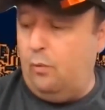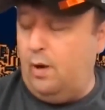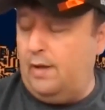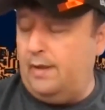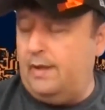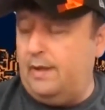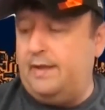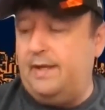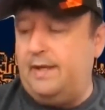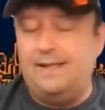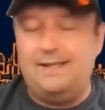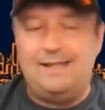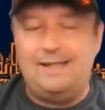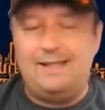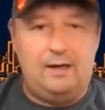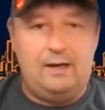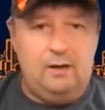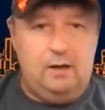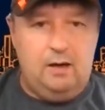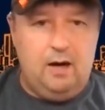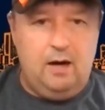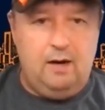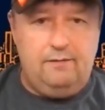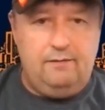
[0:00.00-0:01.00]
of the things I
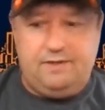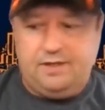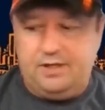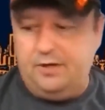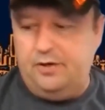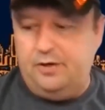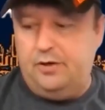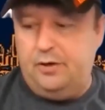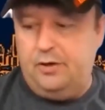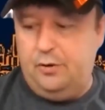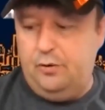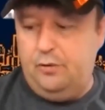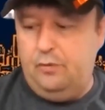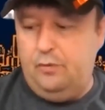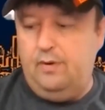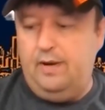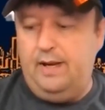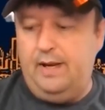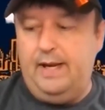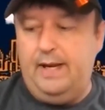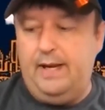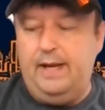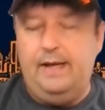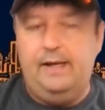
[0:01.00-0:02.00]
love to
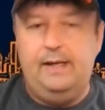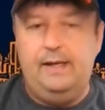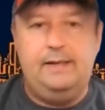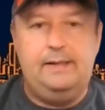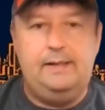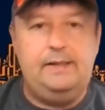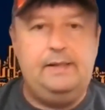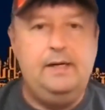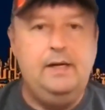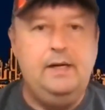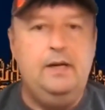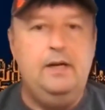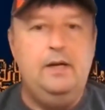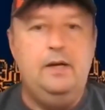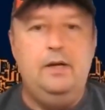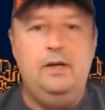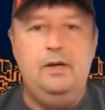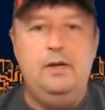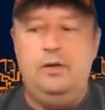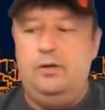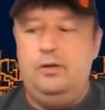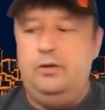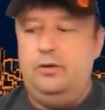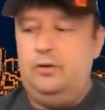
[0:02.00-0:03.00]
do is
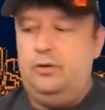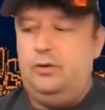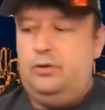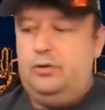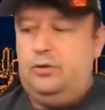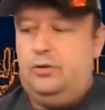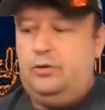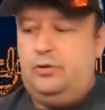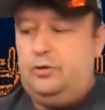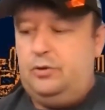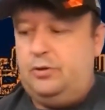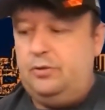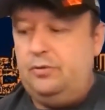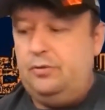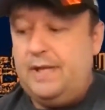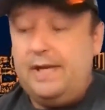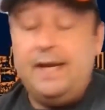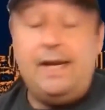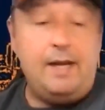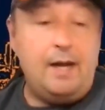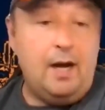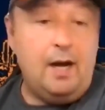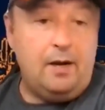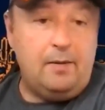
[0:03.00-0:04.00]
to
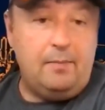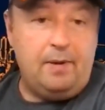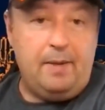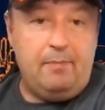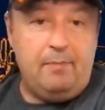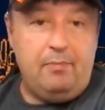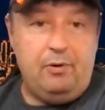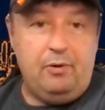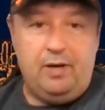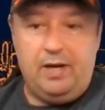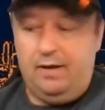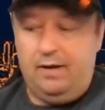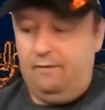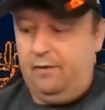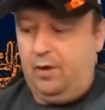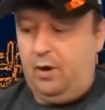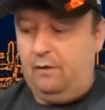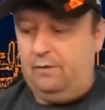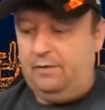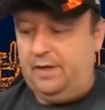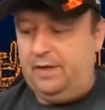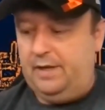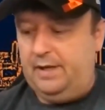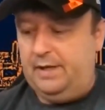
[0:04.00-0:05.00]
see young people get
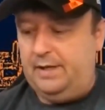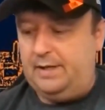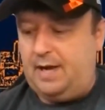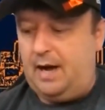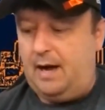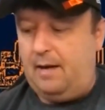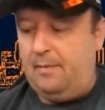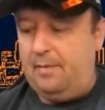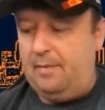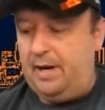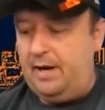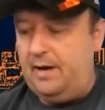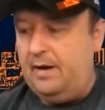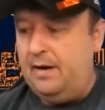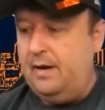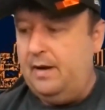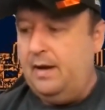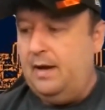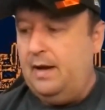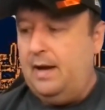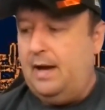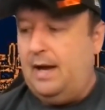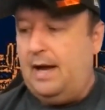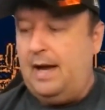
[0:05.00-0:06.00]
involved in this hobby.
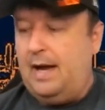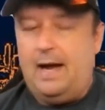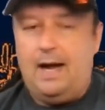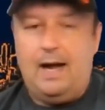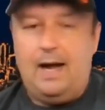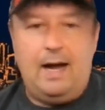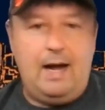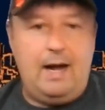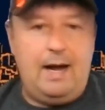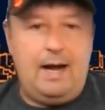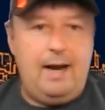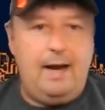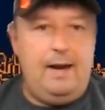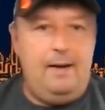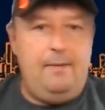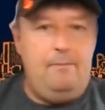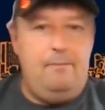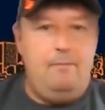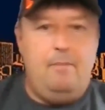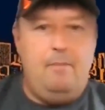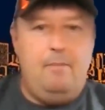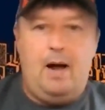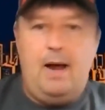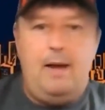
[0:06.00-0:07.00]

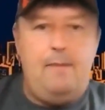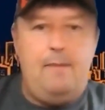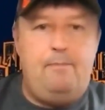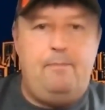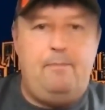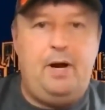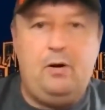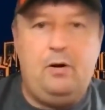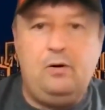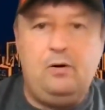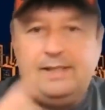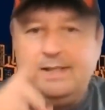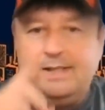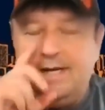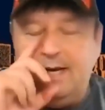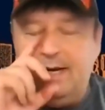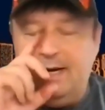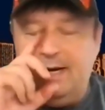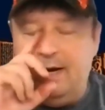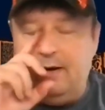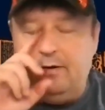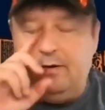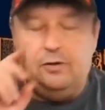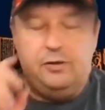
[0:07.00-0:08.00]
My parents
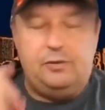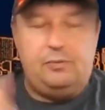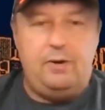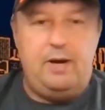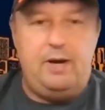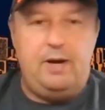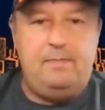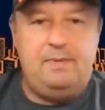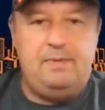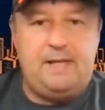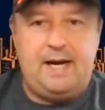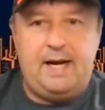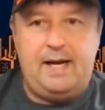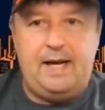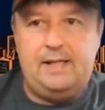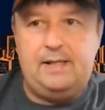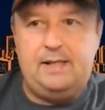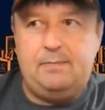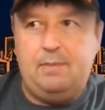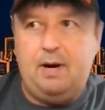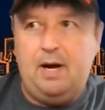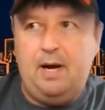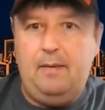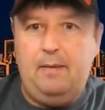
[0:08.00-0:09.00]
didn't enter
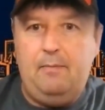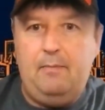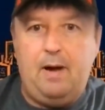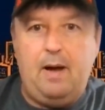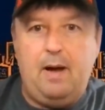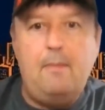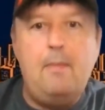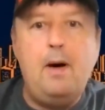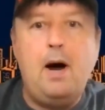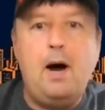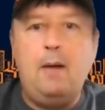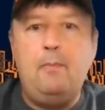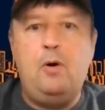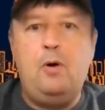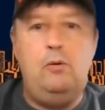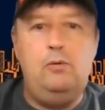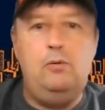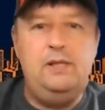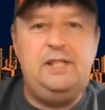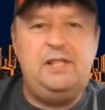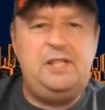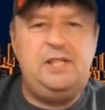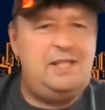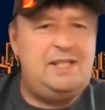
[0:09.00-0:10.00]
sweepstakes, but my mom
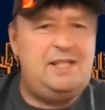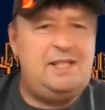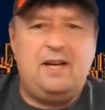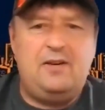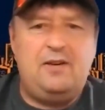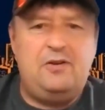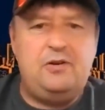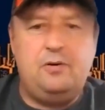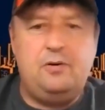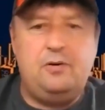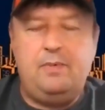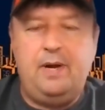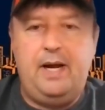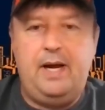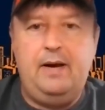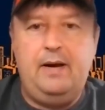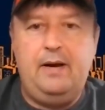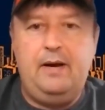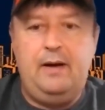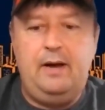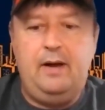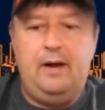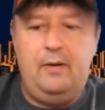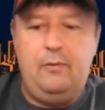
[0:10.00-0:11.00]
always just entered me
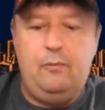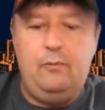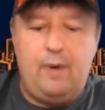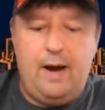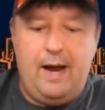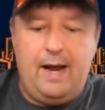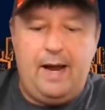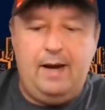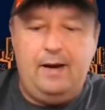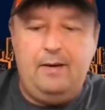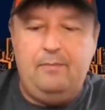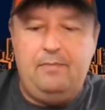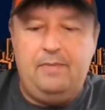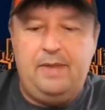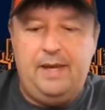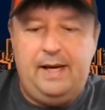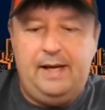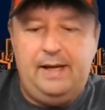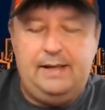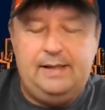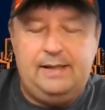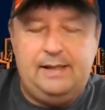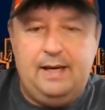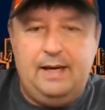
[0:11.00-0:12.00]
in random
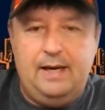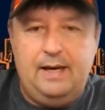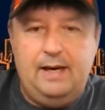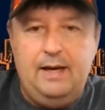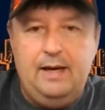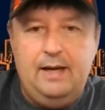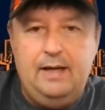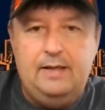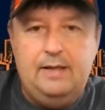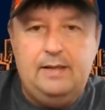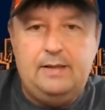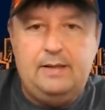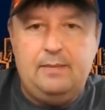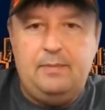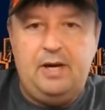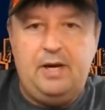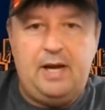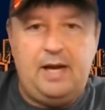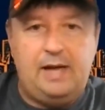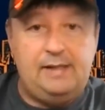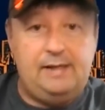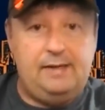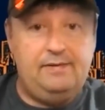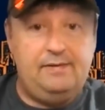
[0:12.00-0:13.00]
things. And some of you
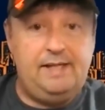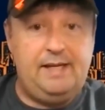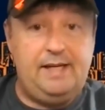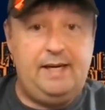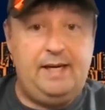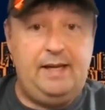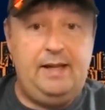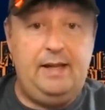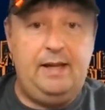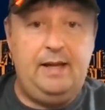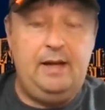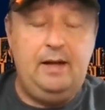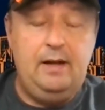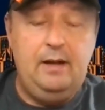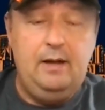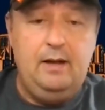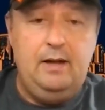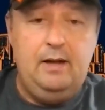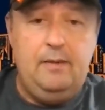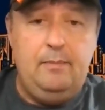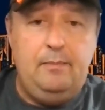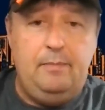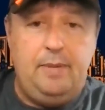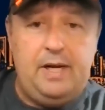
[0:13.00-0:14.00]
guys have seen the
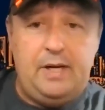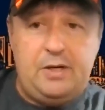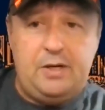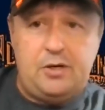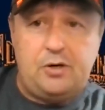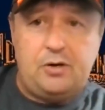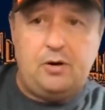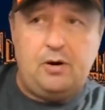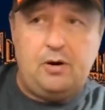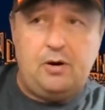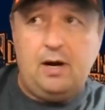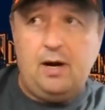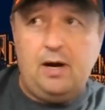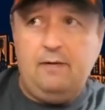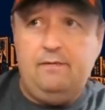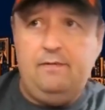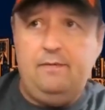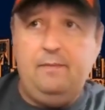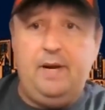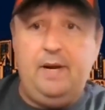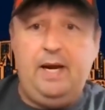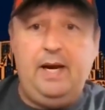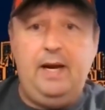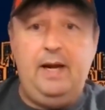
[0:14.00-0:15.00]
picture of
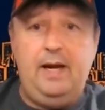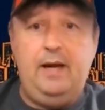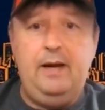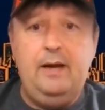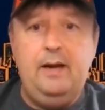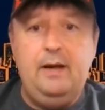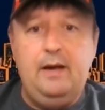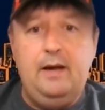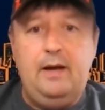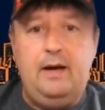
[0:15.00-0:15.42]
me